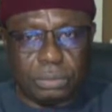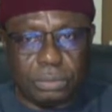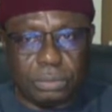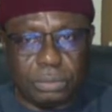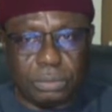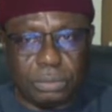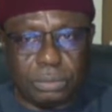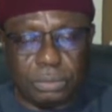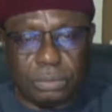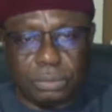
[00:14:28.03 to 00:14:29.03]

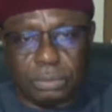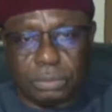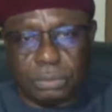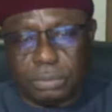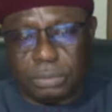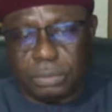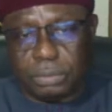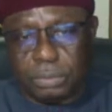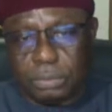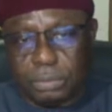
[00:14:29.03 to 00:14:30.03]

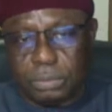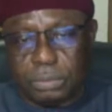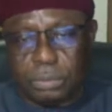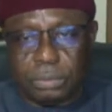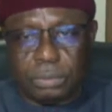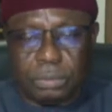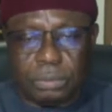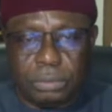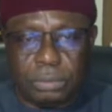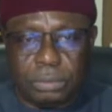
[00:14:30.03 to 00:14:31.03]

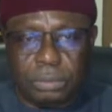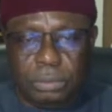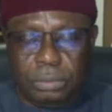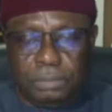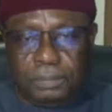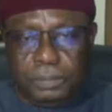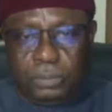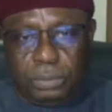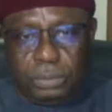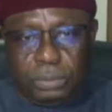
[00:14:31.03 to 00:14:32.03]

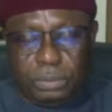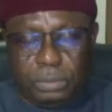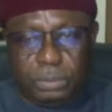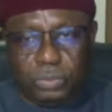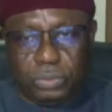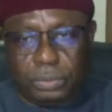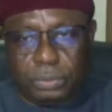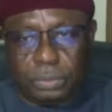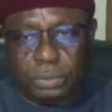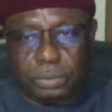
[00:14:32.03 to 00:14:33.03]

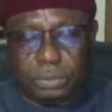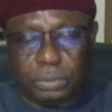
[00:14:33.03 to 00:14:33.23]
No words are spoken by the person on screen.